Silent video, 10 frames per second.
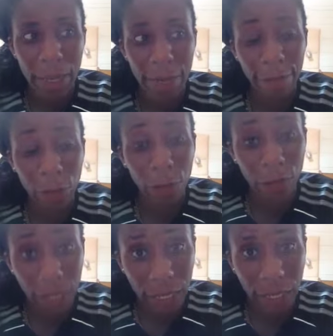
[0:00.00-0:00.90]
If you
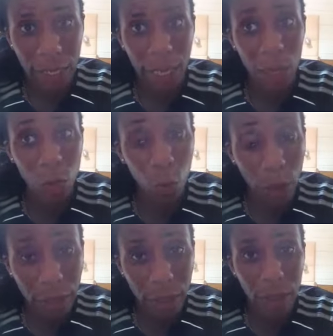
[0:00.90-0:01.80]
think as
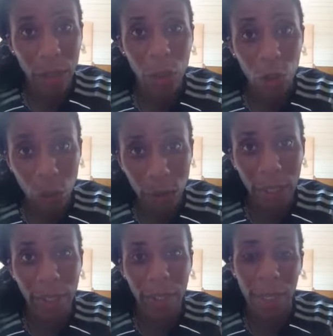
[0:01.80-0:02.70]
one
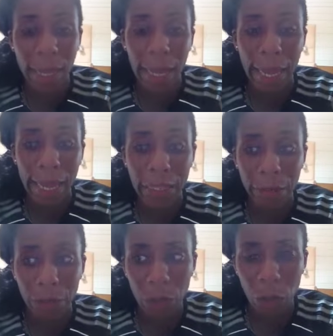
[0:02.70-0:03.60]
unit, and
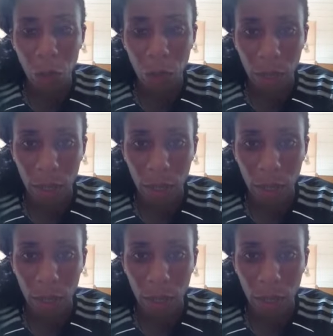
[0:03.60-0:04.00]
if you